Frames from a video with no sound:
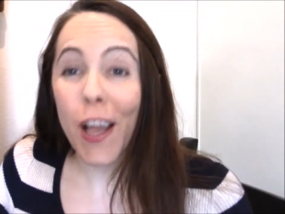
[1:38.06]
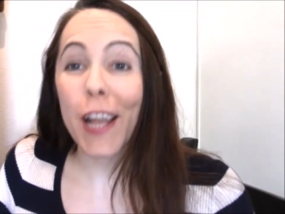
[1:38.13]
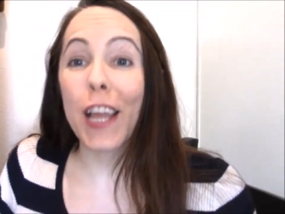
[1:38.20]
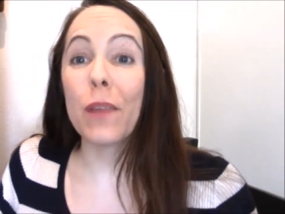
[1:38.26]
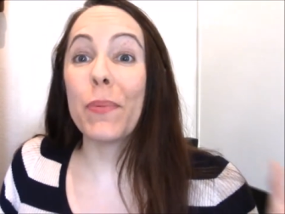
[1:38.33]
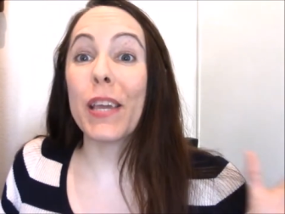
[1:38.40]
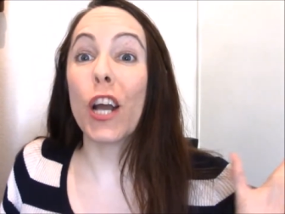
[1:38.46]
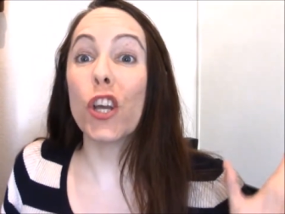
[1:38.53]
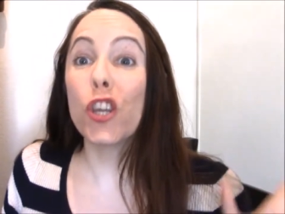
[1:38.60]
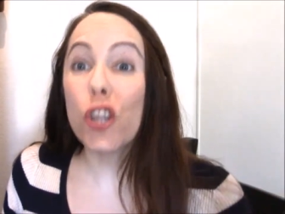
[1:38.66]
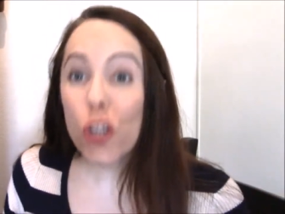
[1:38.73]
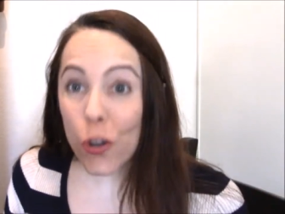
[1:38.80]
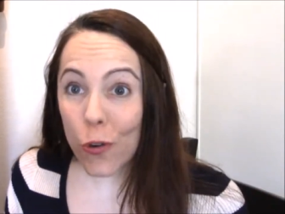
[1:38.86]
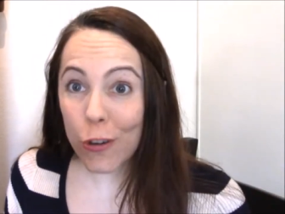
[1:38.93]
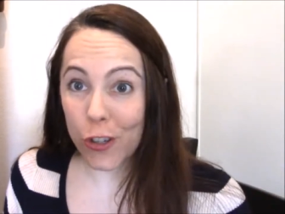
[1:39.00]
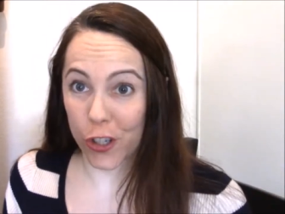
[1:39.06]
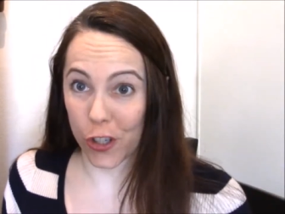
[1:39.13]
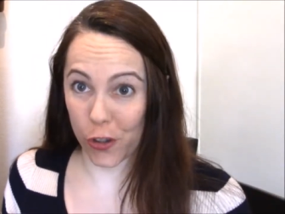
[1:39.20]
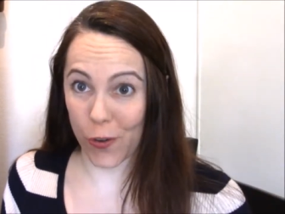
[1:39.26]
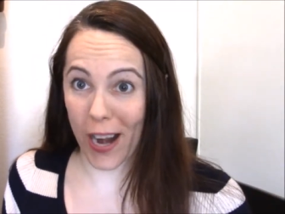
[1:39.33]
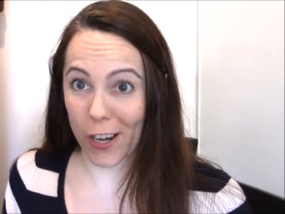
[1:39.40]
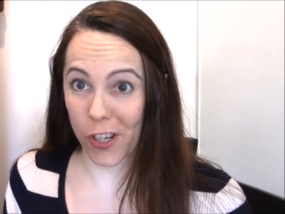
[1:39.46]
can be a huge
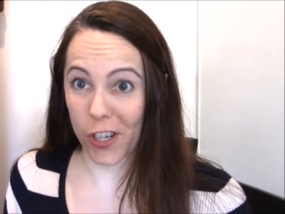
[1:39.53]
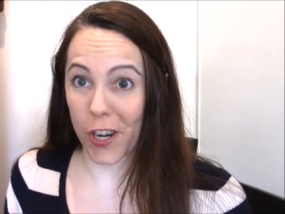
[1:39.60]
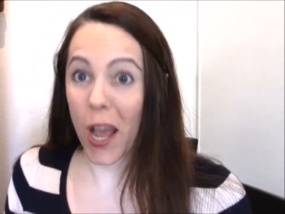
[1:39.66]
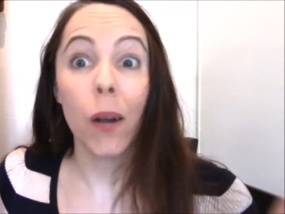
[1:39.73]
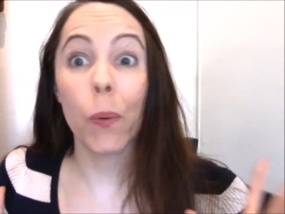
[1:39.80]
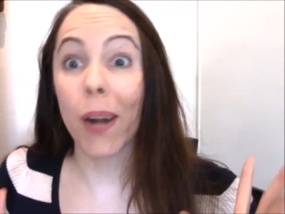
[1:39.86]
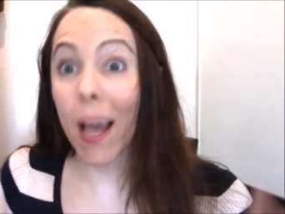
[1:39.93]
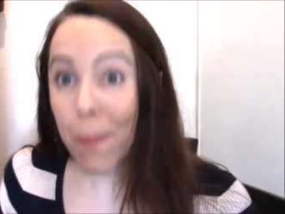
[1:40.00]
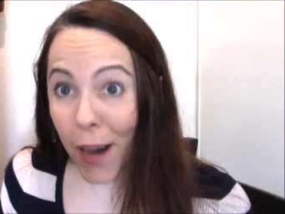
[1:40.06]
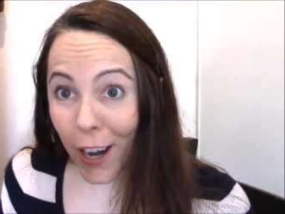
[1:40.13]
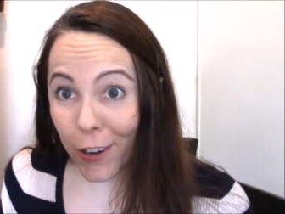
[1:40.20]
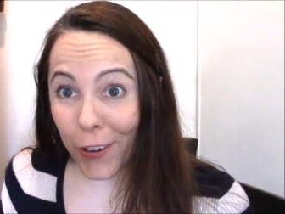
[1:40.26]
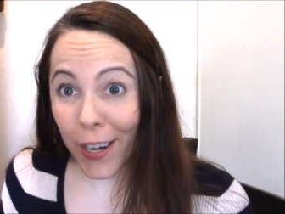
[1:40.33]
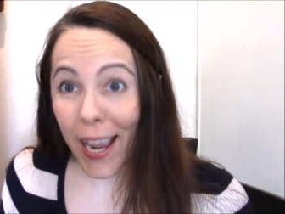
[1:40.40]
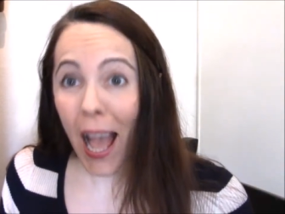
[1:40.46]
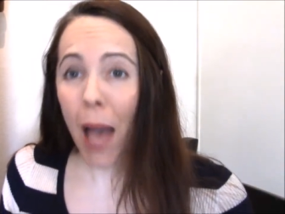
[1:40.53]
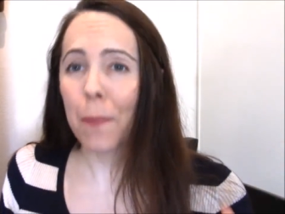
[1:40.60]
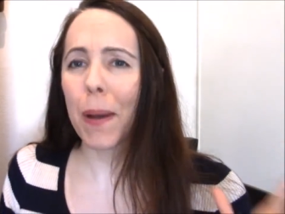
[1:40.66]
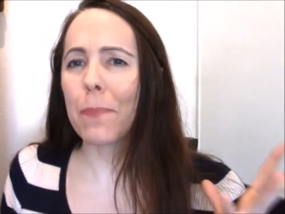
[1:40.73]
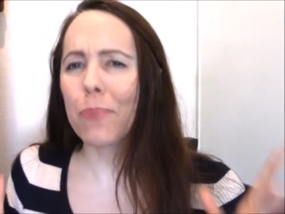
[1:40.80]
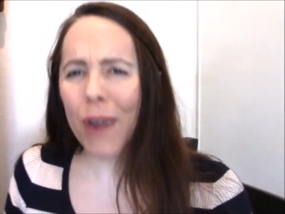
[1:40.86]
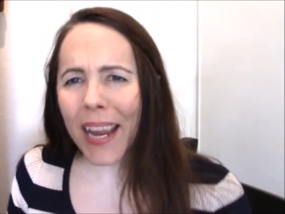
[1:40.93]
distraction. When I'm hungry,
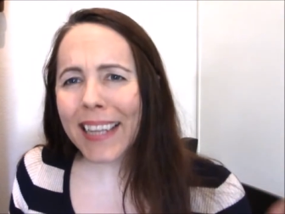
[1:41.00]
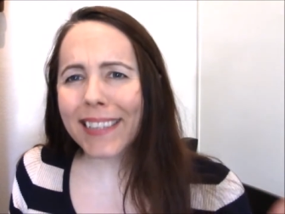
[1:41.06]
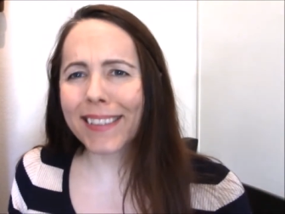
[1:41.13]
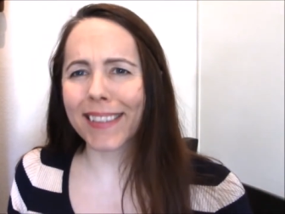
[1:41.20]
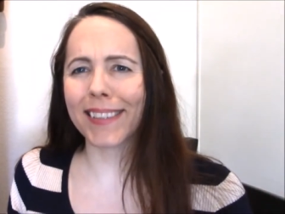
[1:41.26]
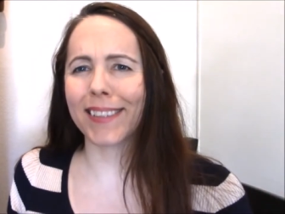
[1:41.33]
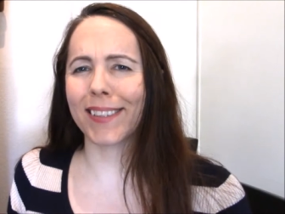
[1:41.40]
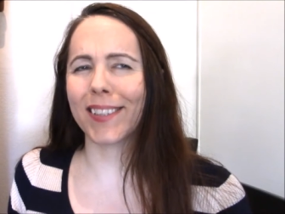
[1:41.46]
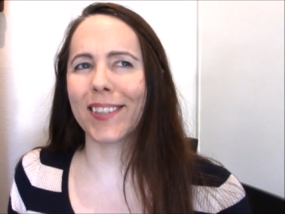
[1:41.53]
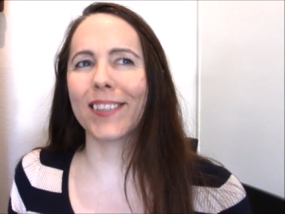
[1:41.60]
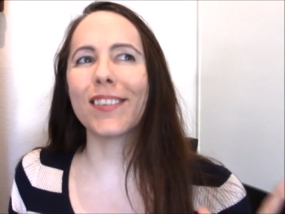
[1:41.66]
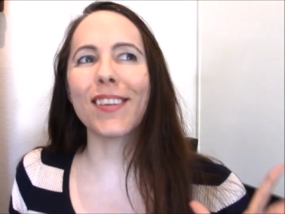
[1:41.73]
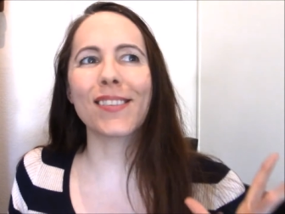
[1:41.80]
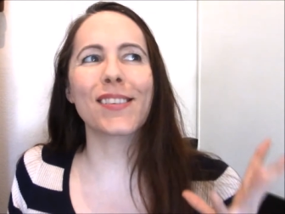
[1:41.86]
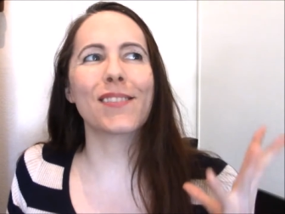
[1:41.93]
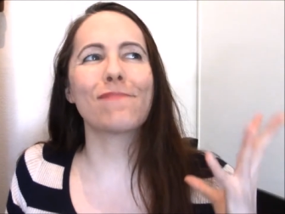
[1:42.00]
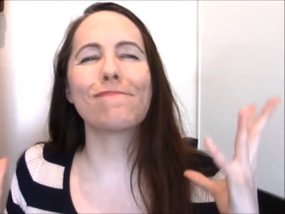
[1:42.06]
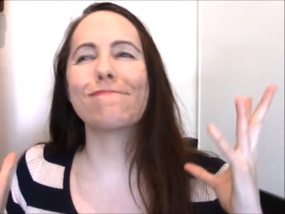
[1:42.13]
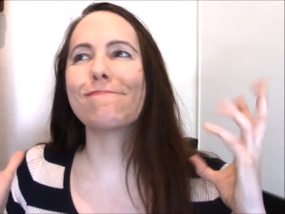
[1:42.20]
my brain doesn't...